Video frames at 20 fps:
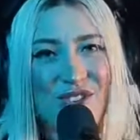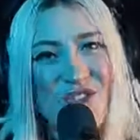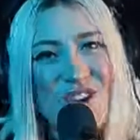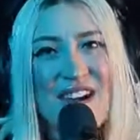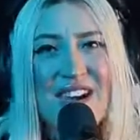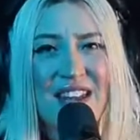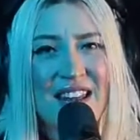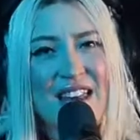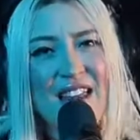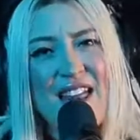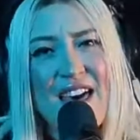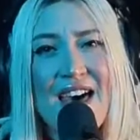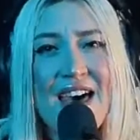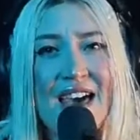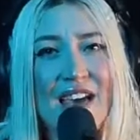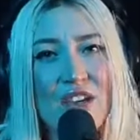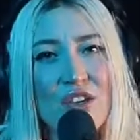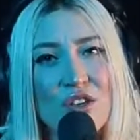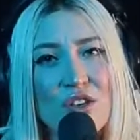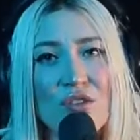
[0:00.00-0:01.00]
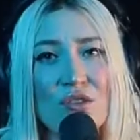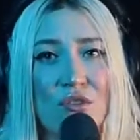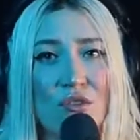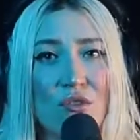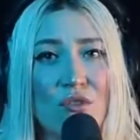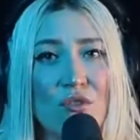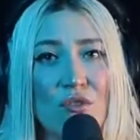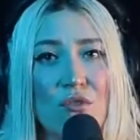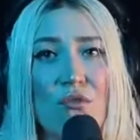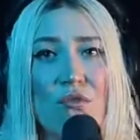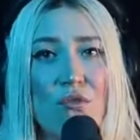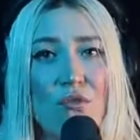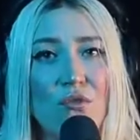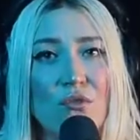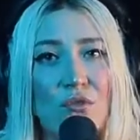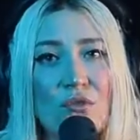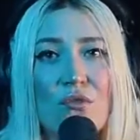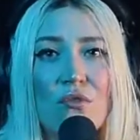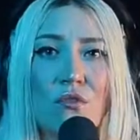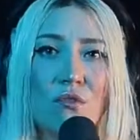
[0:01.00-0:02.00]
great like
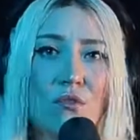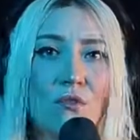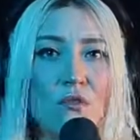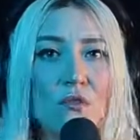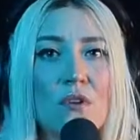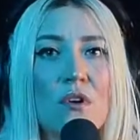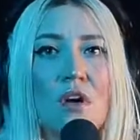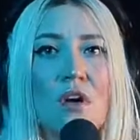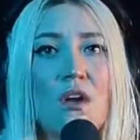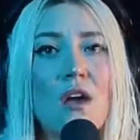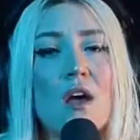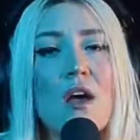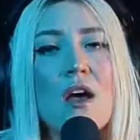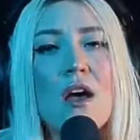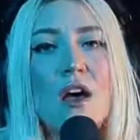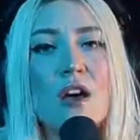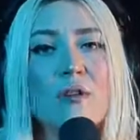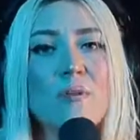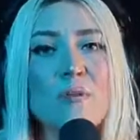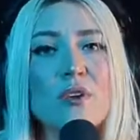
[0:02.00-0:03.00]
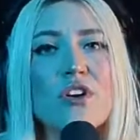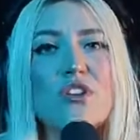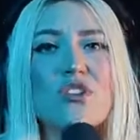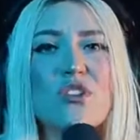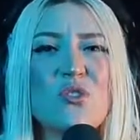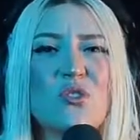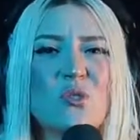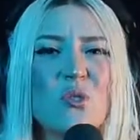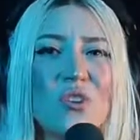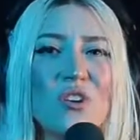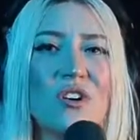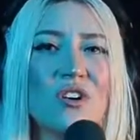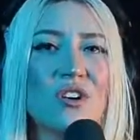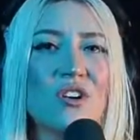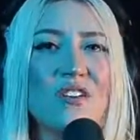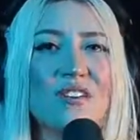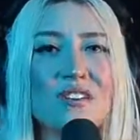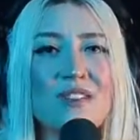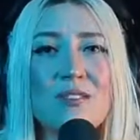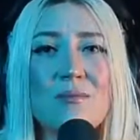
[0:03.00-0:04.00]
you, but you
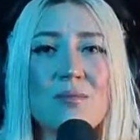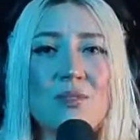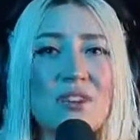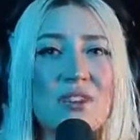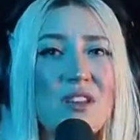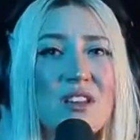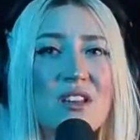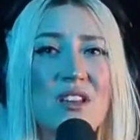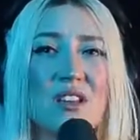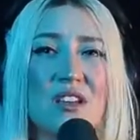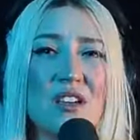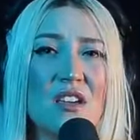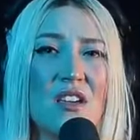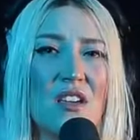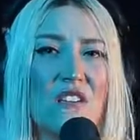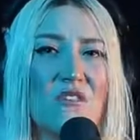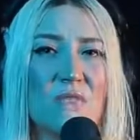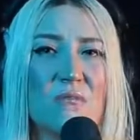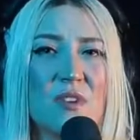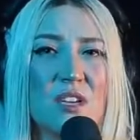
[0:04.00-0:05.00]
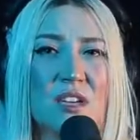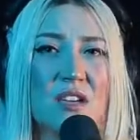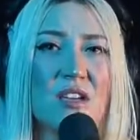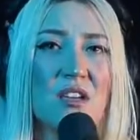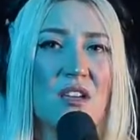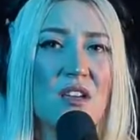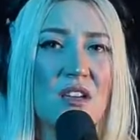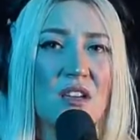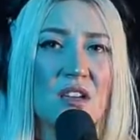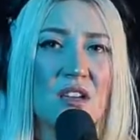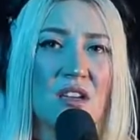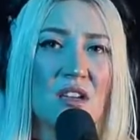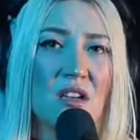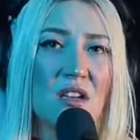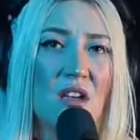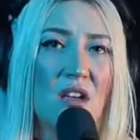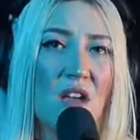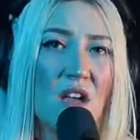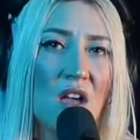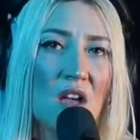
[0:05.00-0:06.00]
wouldn't believe me.
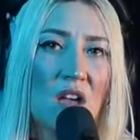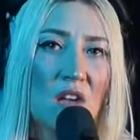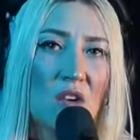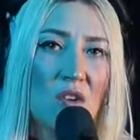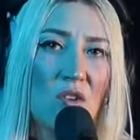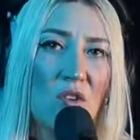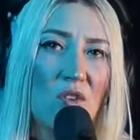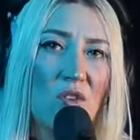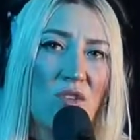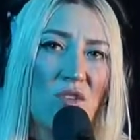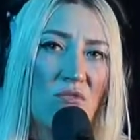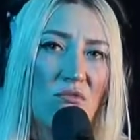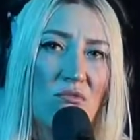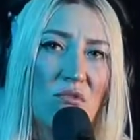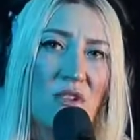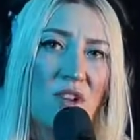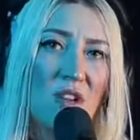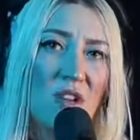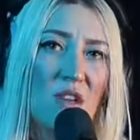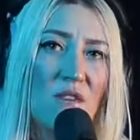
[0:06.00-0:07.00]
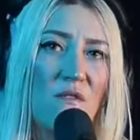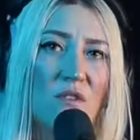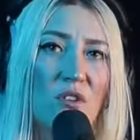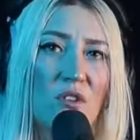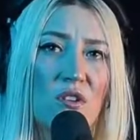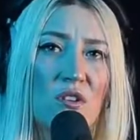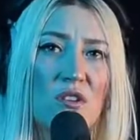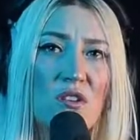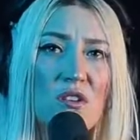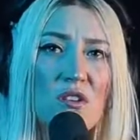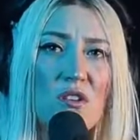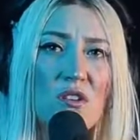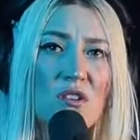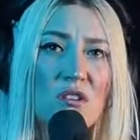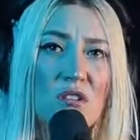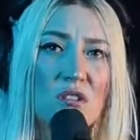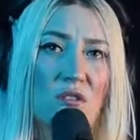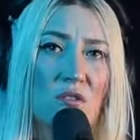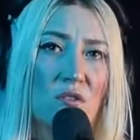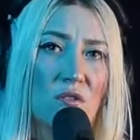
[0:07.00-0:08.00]
No, you never
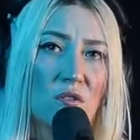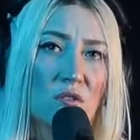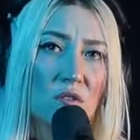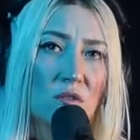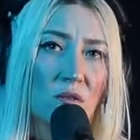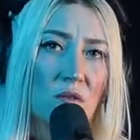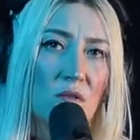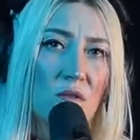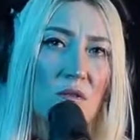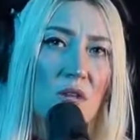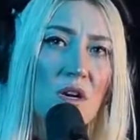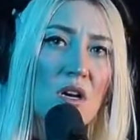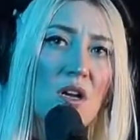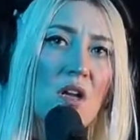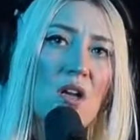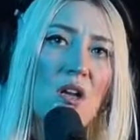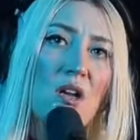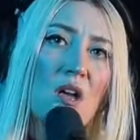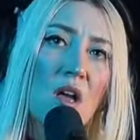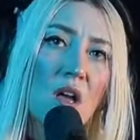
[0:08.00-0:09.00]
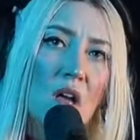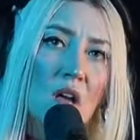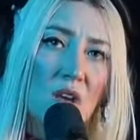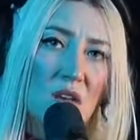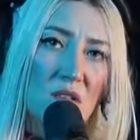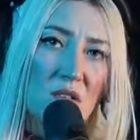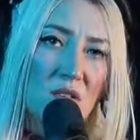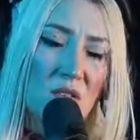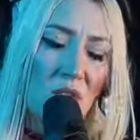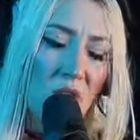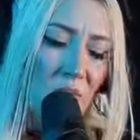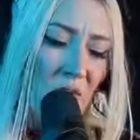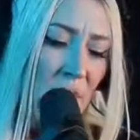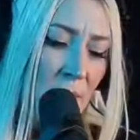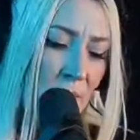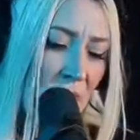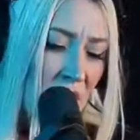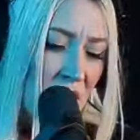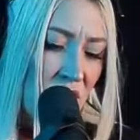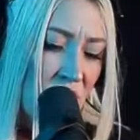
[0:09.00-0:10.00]
do. So my
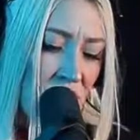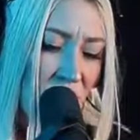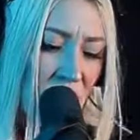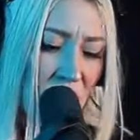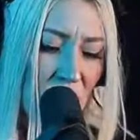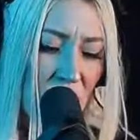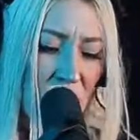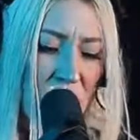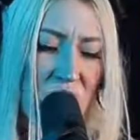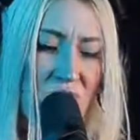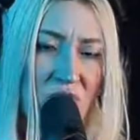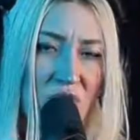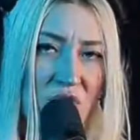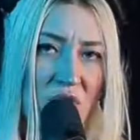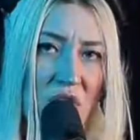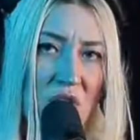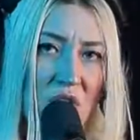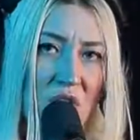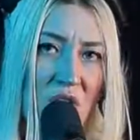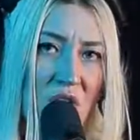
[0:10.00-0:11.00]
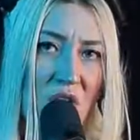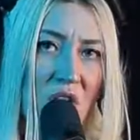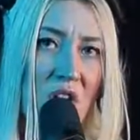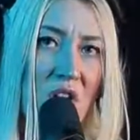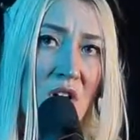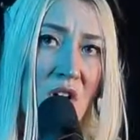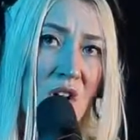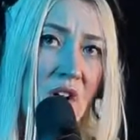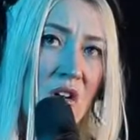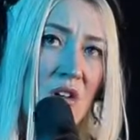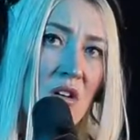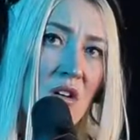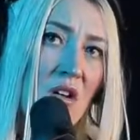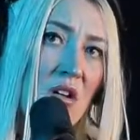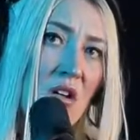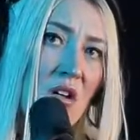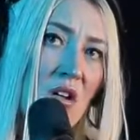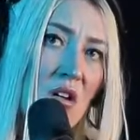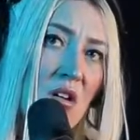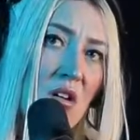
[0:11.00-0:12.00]
muscles grew stronger.
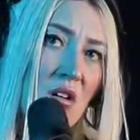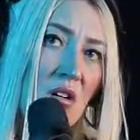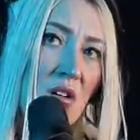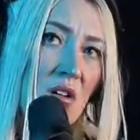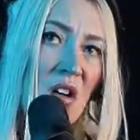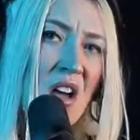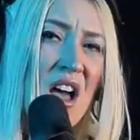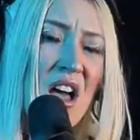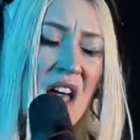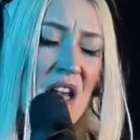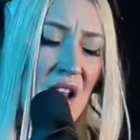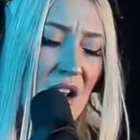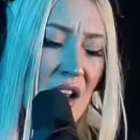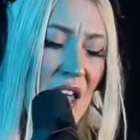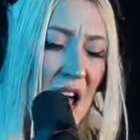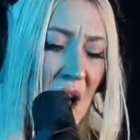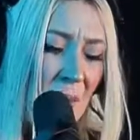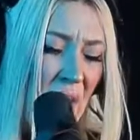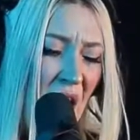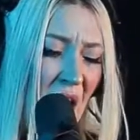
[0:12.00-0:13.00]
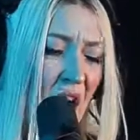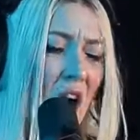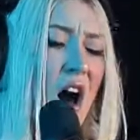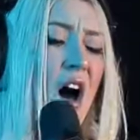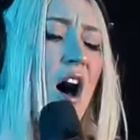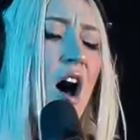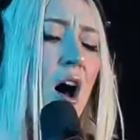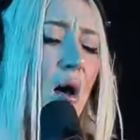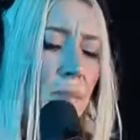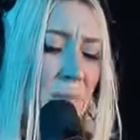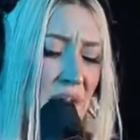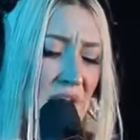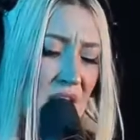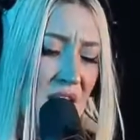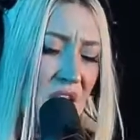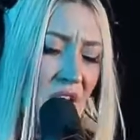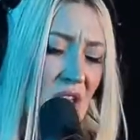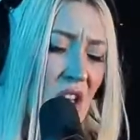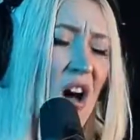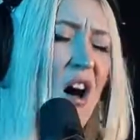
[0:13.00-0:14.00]
Now my heart
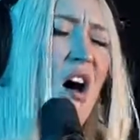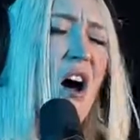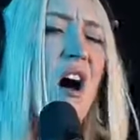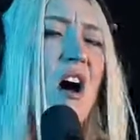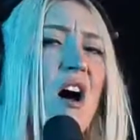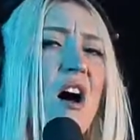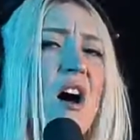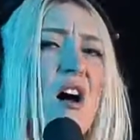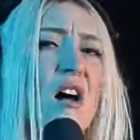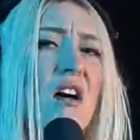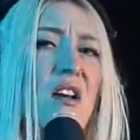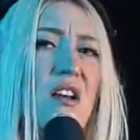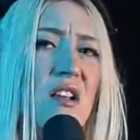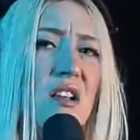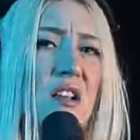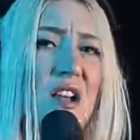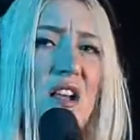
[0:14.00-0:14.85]
beats hard.